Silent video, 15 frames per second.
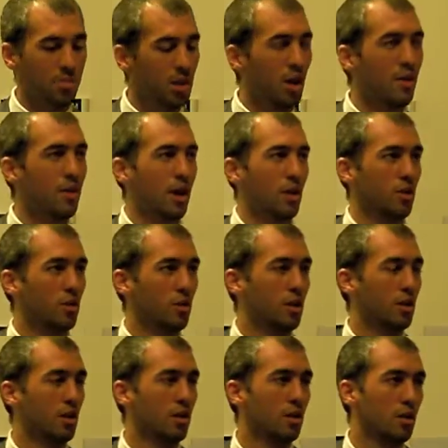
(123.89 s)
beyond that,
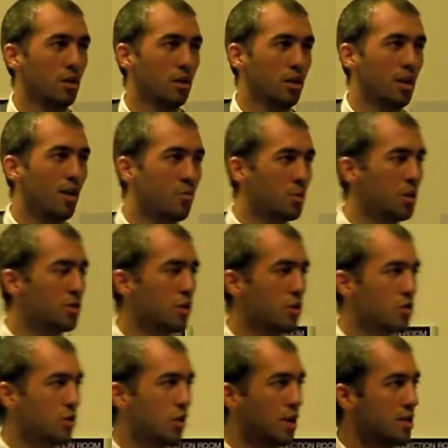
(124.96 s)
the government has
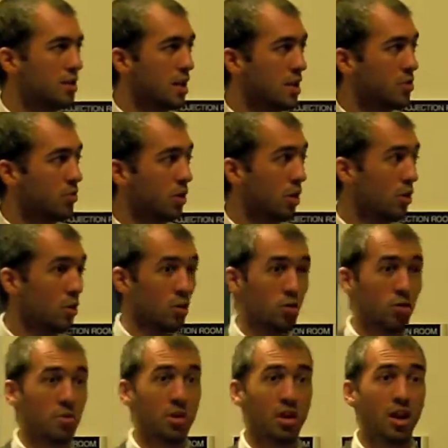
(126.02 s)
also, as we all know,
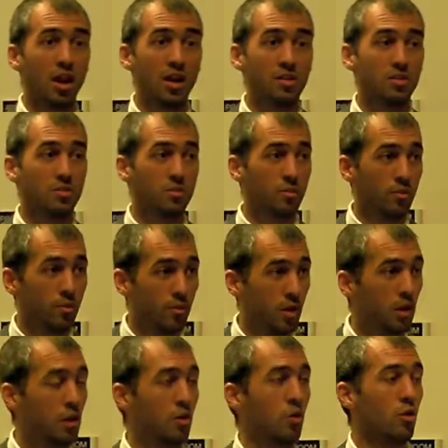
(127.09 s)
criminalized
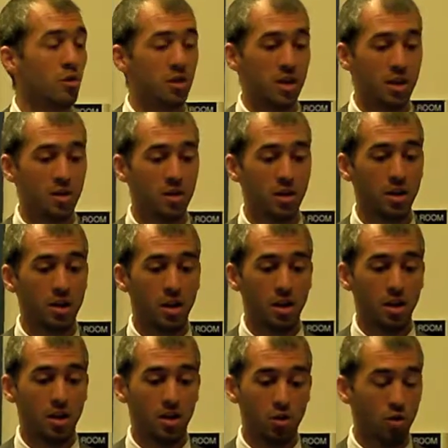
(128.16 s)
very ordinary,
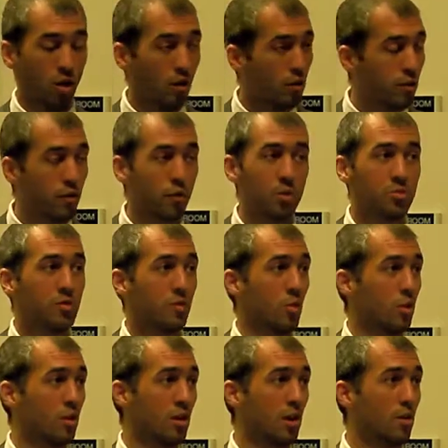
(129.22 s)
other forms of
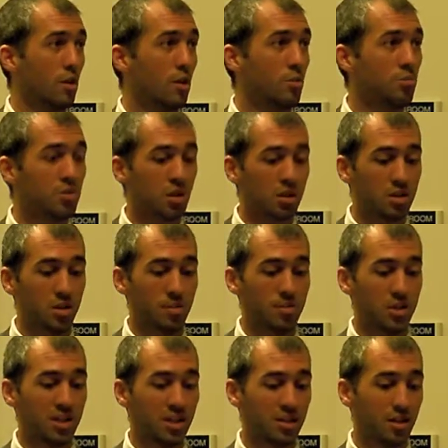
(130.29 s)
ordinary and
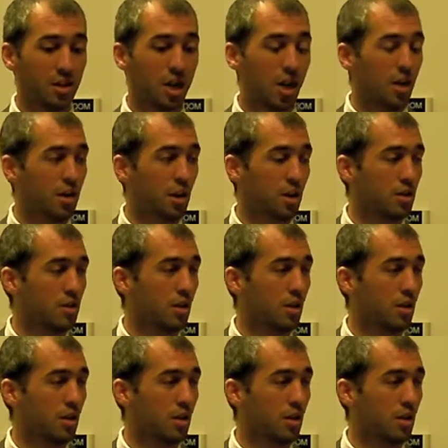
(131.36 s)
protected conduct,